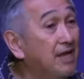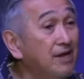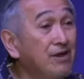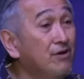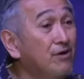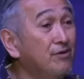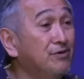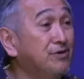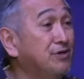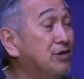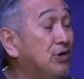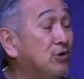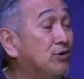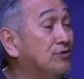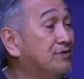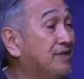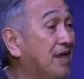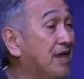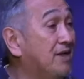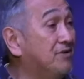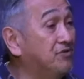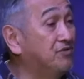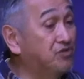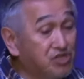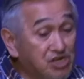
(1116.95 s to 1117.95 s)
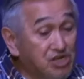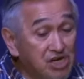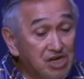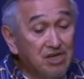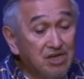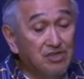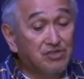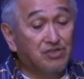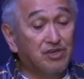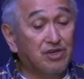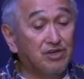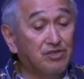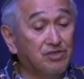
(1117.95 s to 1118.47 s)
don't know that
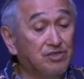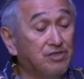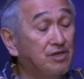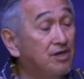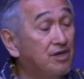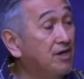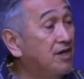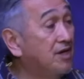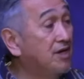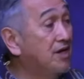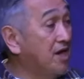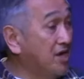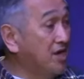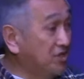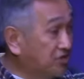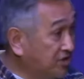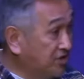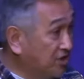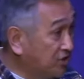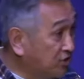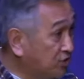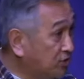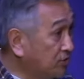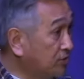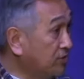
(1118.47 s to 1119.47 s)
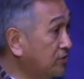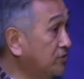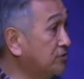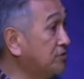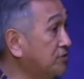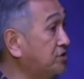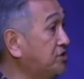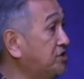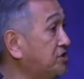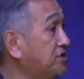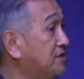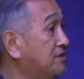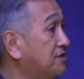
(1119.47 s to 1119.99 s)
Jesus is the
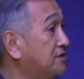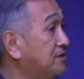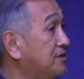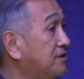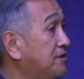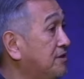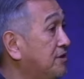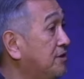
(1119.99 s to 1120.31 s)
solution